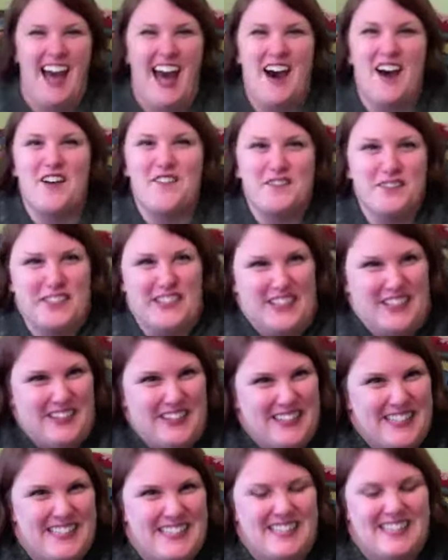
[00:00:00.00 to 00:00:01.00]
Hopefully you
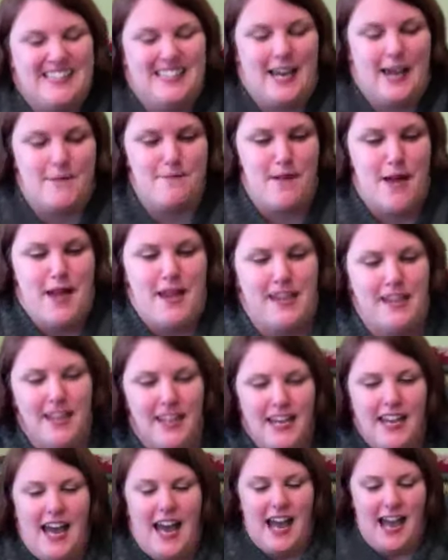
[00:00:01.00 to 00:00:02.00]
can see that. I
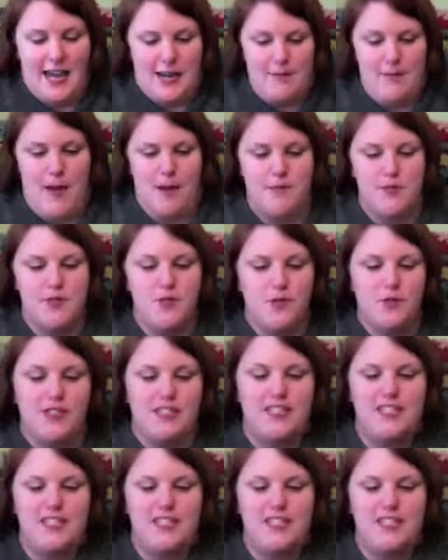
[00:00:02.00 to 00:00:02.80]
got on my Moons